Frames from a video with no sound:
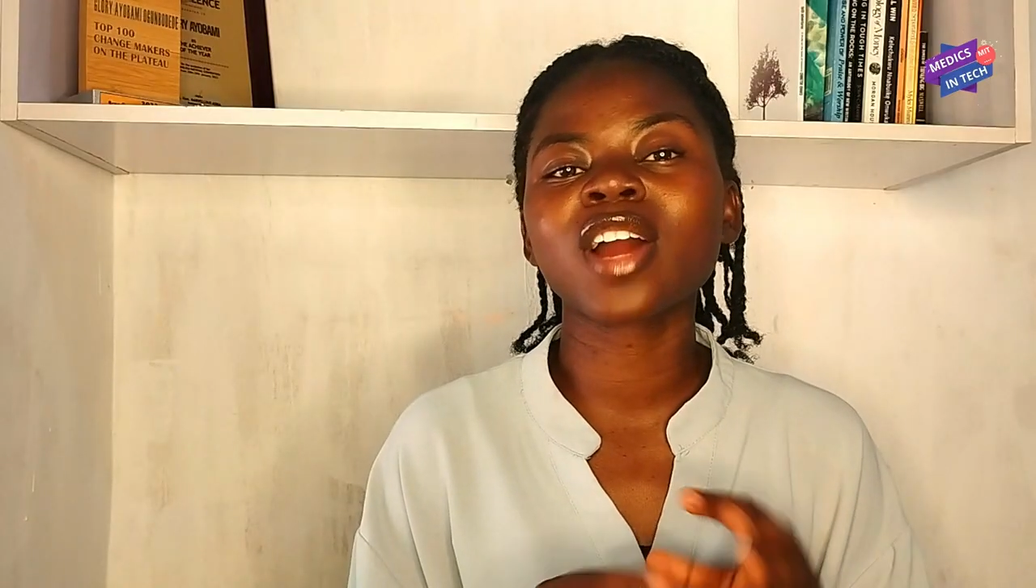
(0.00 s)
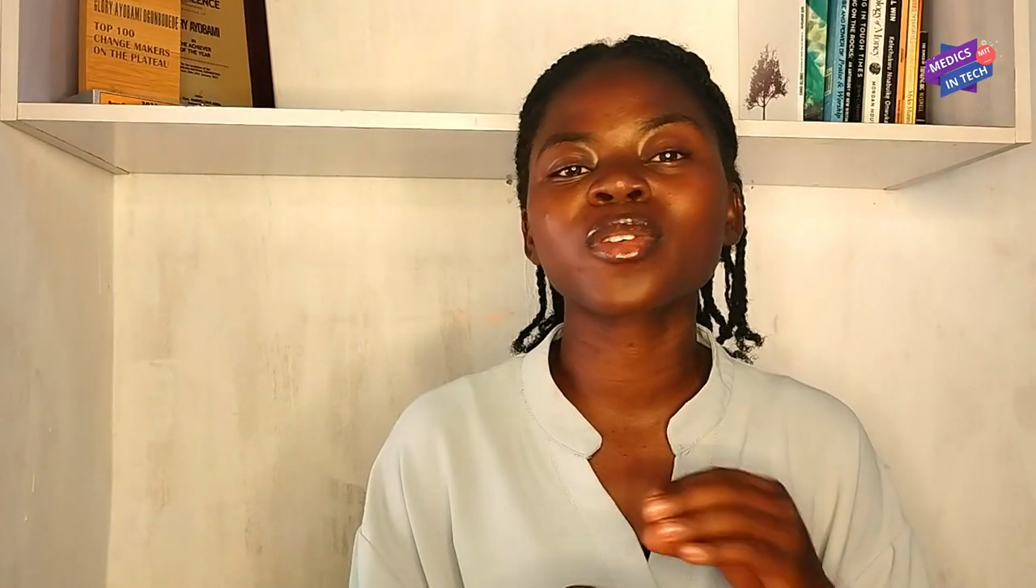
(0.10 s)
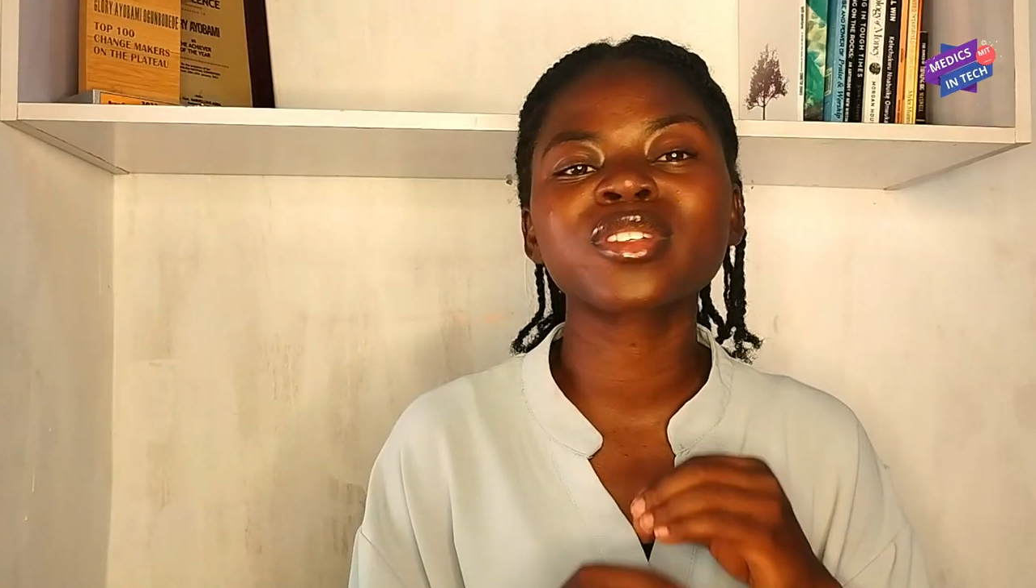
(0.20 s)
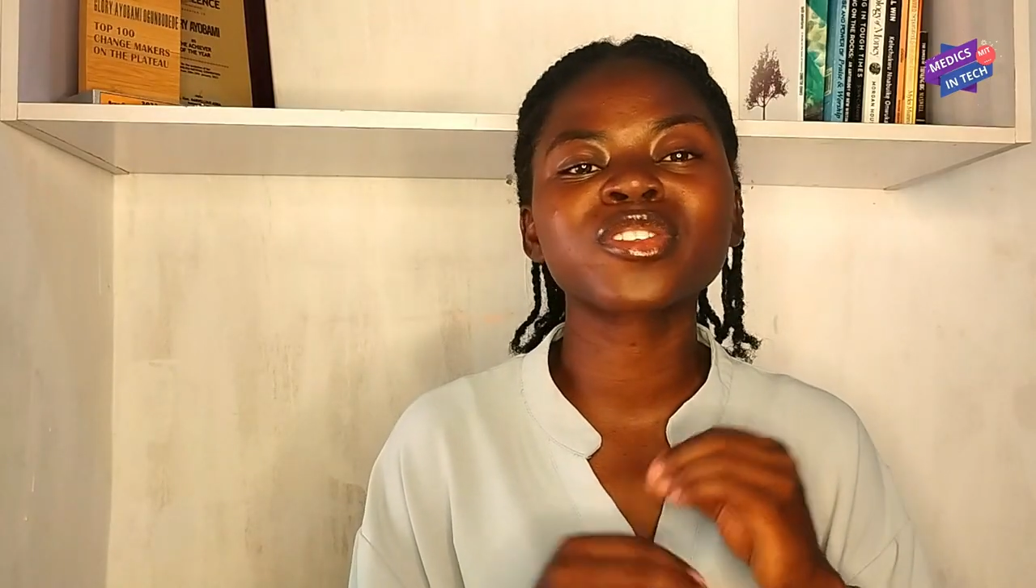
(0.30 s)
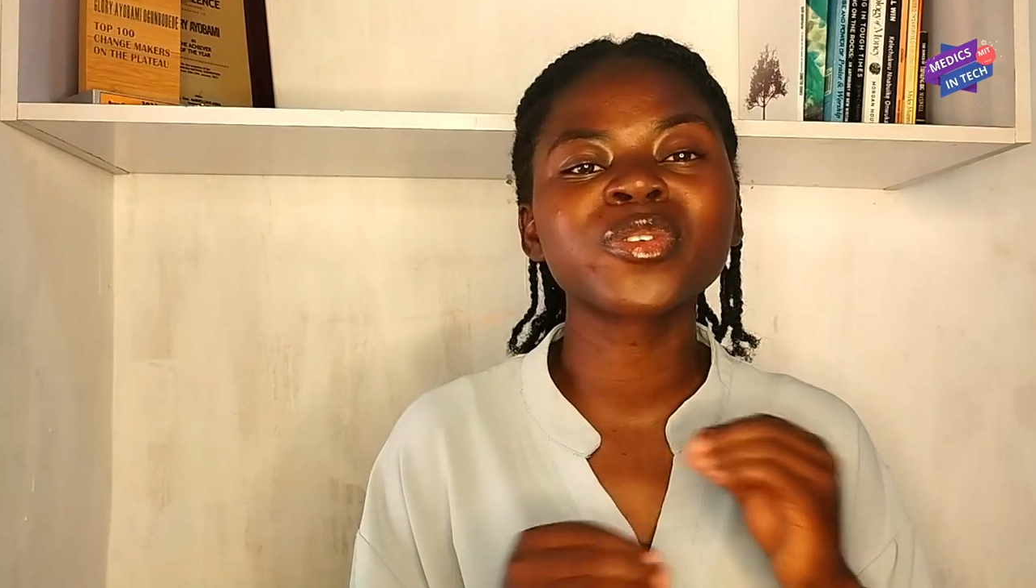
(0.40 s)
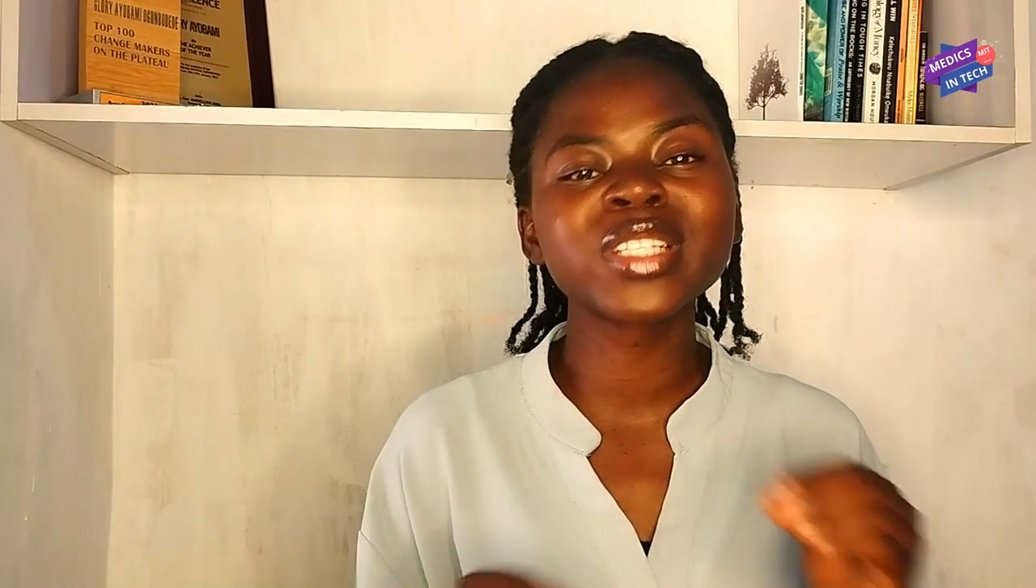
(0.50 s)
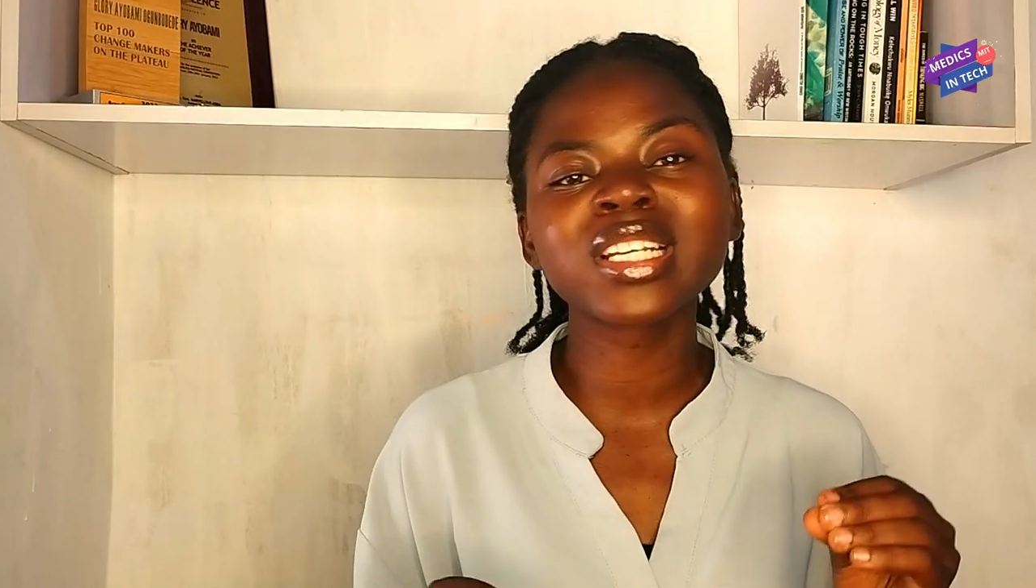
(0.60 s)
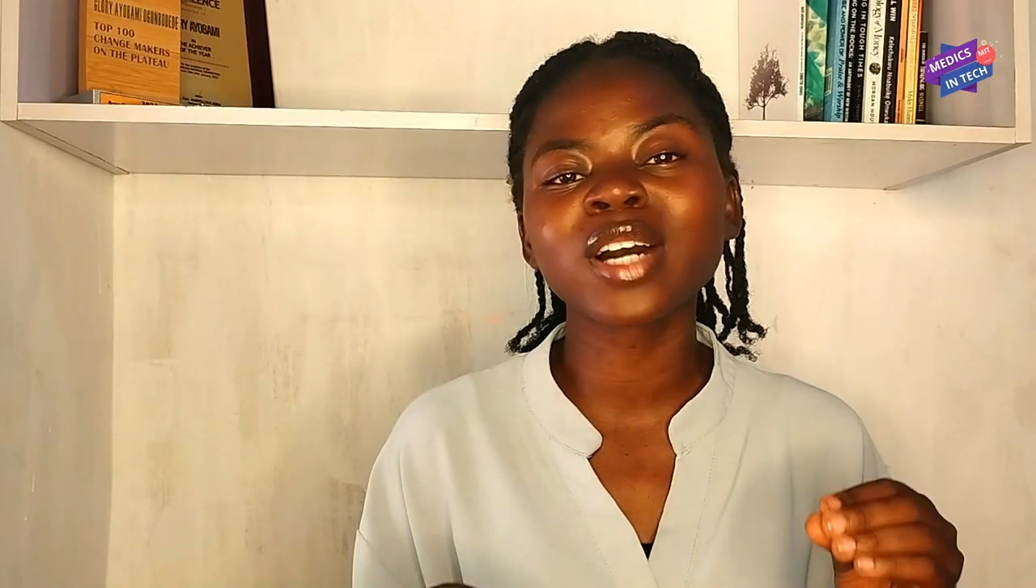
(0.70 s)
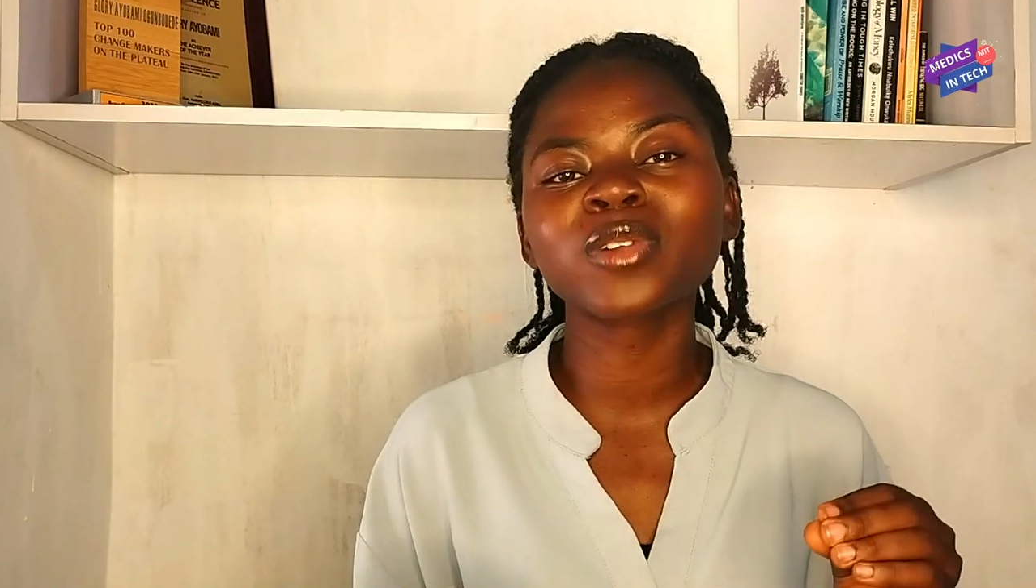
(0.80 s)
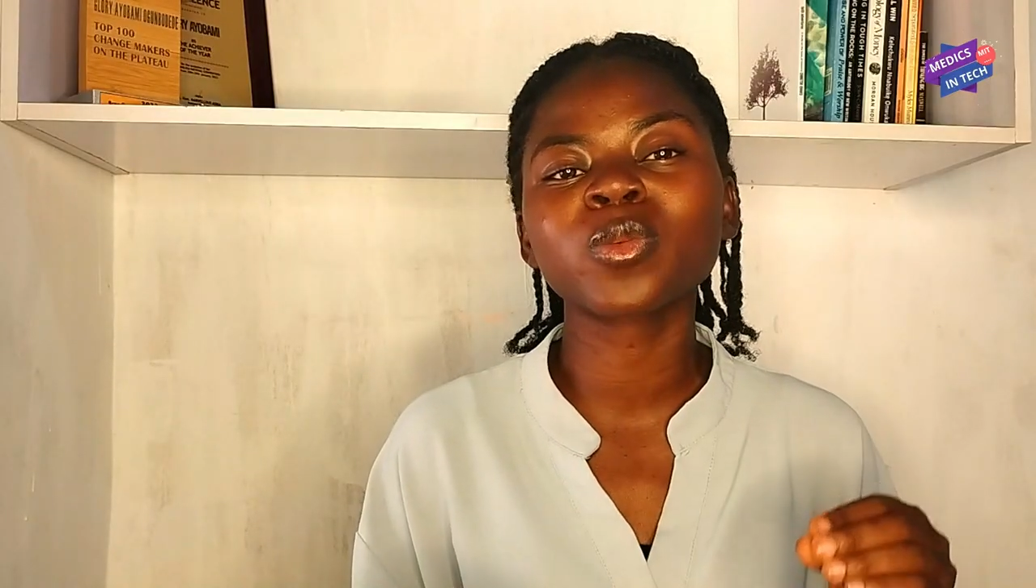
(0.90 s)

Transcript: across critical